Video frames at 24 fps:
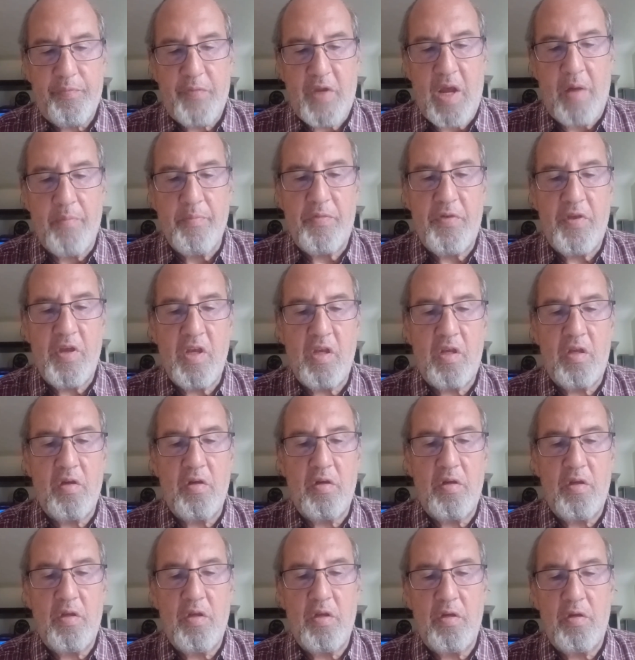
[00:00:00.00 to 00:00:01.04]
I'm
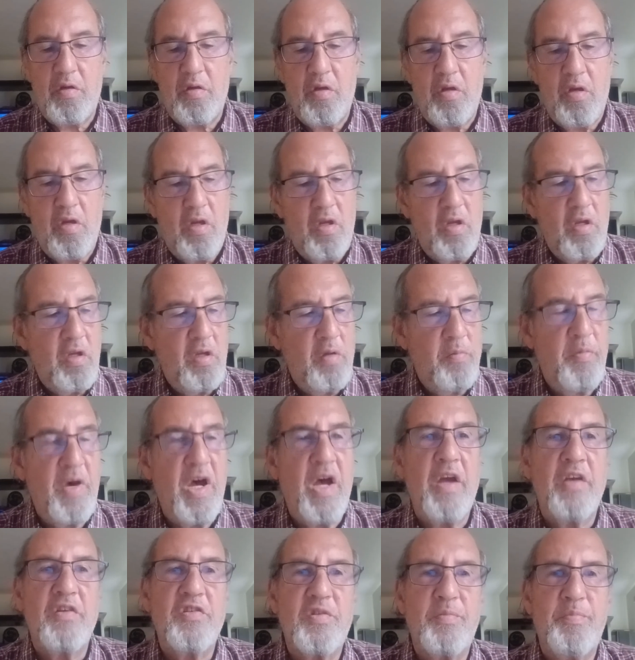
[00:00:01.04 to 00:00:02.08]
thinking that, in
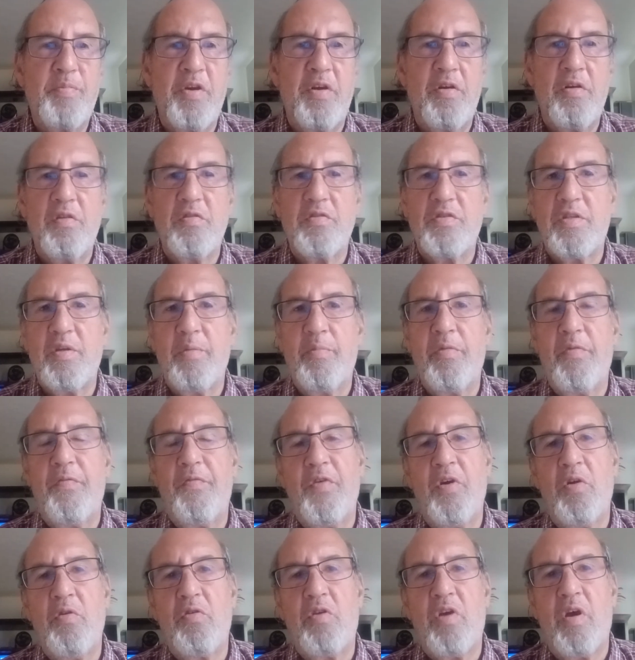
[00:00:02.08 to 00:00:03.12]
my experience, some of the
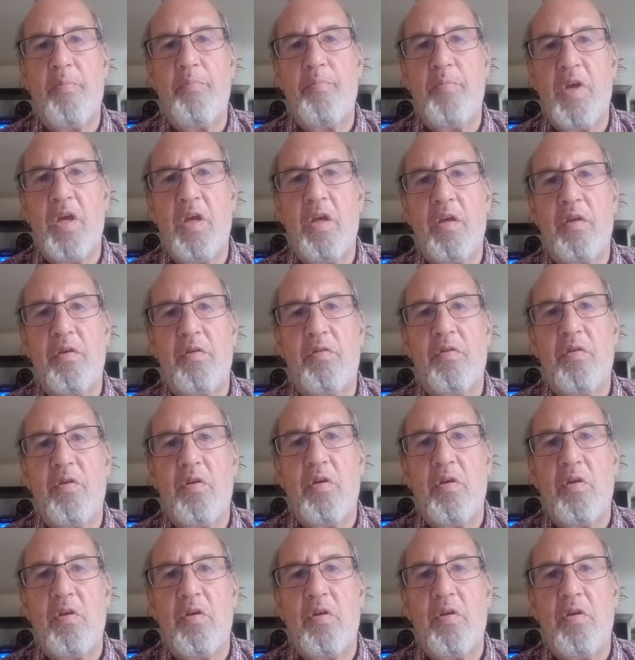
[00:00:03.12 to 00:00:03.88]
folk I've met